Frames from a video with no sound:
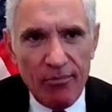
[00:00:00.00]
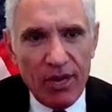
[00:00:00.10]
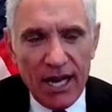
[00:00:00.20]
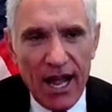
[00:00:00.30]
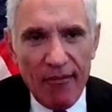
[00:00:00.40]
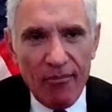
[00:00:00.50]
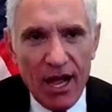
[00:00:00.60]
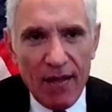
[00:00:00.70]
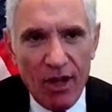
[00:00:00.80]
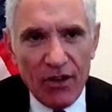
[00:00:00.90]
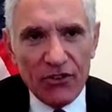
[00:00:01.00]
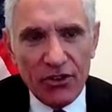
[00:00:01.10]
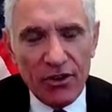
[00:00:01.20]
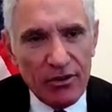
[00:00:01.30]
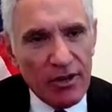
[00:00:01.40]
But I'm
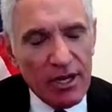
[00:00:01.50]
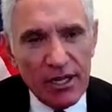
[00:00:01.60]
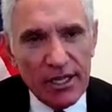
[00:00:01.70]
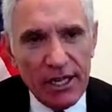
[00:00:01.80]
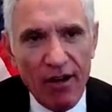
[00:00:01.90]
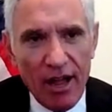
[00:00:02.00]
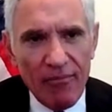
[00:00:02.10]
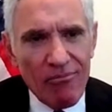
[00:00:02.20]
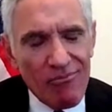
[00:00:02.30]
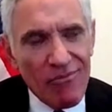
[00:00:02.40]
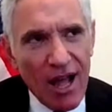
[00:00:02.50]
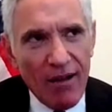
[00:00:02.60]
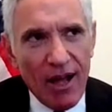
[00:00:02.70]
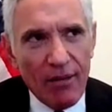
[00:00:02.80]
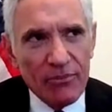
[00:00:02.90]
also,
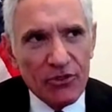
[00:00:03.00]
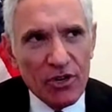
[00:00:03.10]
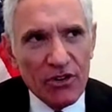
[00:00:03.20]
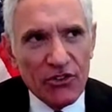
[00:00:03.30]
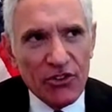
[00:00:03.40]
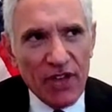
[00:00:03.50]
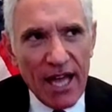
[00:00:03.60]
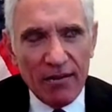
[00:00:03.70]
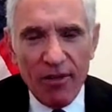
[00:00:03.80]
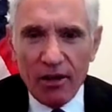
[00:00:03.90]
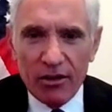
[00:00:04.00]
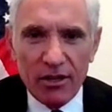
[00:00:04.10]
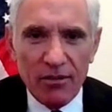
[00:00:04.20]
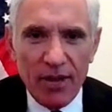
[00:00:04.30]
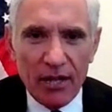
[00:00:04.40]
I'm sort of sad
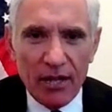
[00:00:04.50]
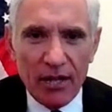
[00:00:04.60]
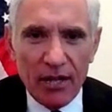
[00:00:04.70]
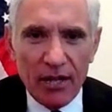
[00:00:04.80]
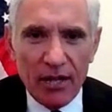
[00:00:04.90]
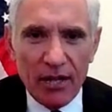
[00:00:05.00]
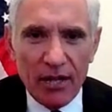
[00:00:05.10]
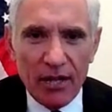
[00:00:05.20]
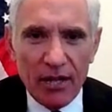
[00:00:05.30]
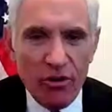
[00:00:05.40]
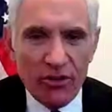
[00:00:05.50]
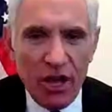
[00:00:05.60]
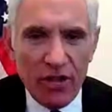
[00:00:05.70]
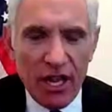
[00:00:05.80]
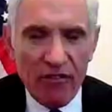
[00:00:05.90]
about certain things in the
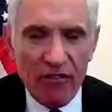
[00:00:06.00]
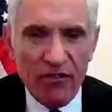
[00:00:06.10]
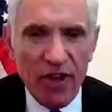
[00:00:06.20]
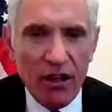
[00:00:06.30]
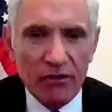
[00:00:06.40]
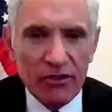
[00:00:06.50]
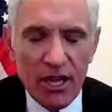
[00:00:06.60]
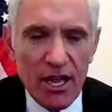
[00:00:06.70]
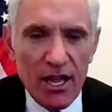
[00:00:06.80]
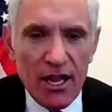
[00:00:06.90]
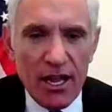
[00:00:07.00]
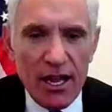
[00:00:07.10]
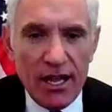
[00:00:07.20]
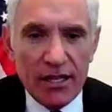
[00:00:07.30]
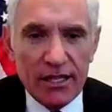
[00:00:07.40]
U.S., how they've evolved,
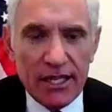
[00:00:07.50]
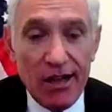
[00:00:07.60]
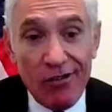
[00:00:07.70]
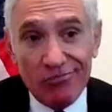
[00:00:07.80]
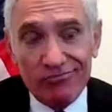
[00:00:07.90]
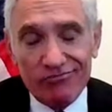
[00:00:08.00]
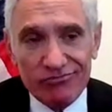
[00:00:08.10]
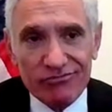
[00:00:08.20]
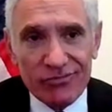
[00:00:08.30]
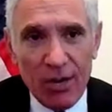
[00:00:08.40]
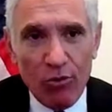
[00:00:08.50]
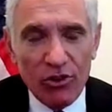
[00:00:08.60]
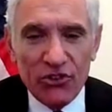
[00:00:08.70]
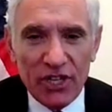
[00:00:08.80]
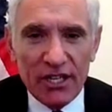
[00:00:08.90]
and
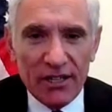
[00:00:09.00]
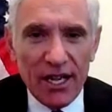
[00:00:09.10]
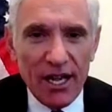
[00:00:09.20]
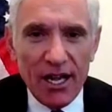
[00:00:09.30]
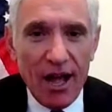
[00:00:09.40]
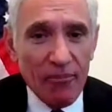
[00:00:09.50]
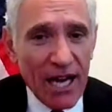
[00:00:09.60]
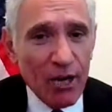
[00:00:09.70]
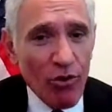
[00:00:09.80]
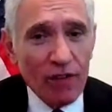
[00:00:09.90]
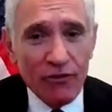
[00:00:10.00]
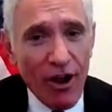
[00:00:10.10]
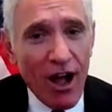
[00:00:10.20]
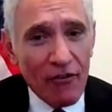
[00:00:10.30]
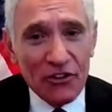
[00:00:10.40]
we'll see. I'm not going to run
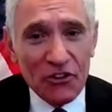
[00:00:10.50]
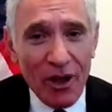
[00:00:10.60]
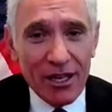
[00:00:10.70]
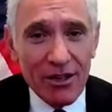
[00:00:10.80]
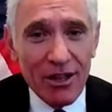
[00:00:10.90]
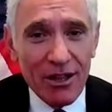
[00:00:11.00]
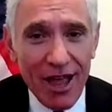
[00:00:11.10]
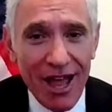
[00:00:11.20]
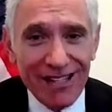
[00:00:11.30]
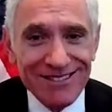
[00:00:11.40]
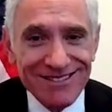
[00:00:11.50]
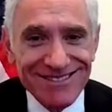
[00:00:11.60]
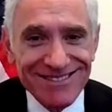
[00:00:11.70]
for office, though. I can tell you that.